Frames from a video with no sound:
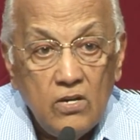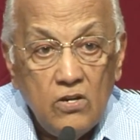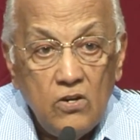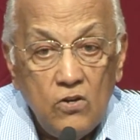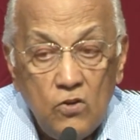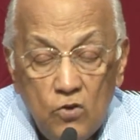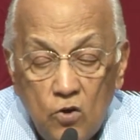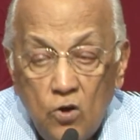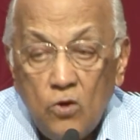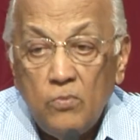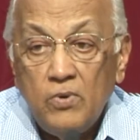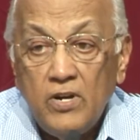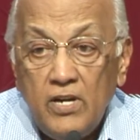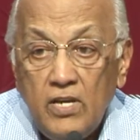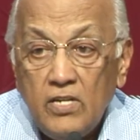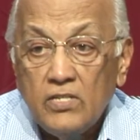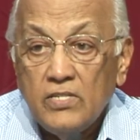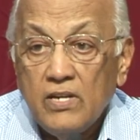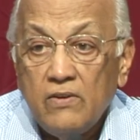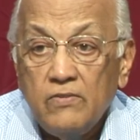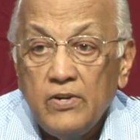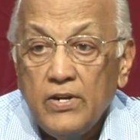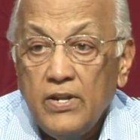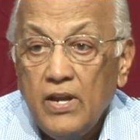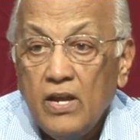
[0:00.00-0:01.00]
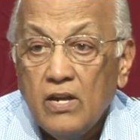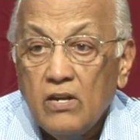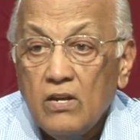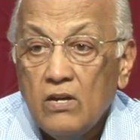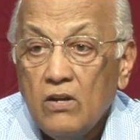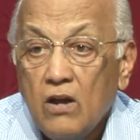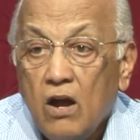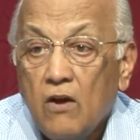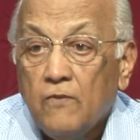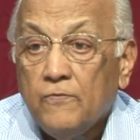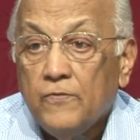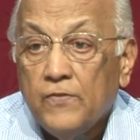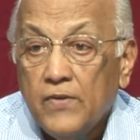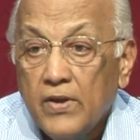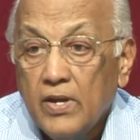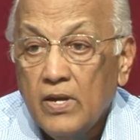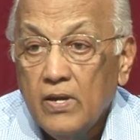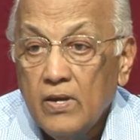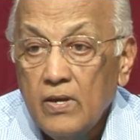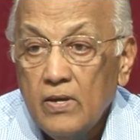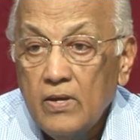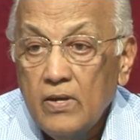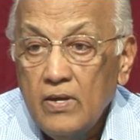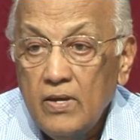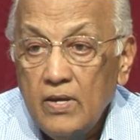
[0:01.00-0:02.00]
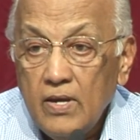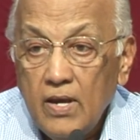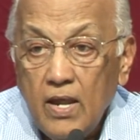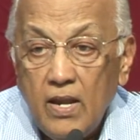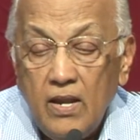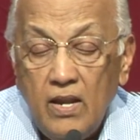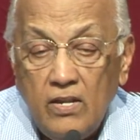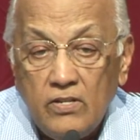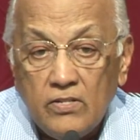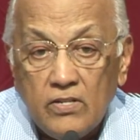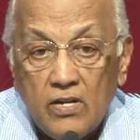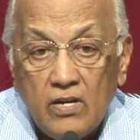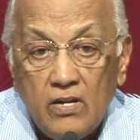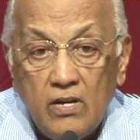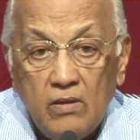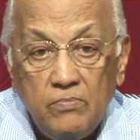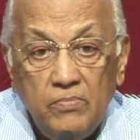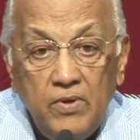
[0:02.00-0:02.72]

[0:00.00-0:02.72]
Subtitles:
nobody has ever taken an offering any Sunday.